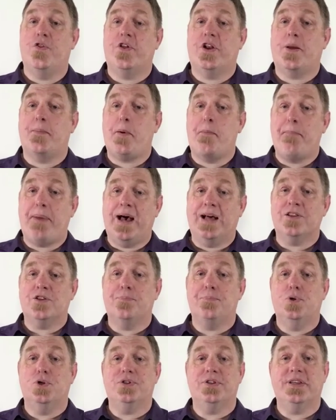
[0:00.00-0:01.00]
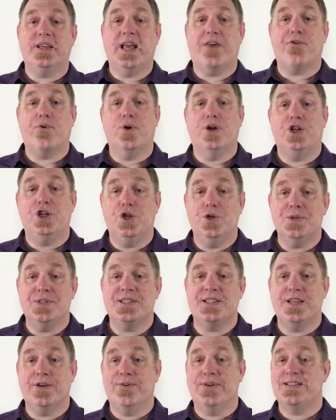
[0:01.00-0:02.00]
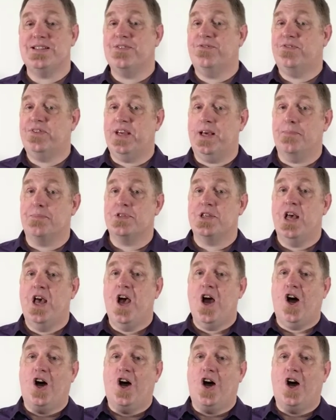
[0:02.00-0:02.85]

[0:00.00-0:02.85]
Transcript: that I'm about to put together a new series of tips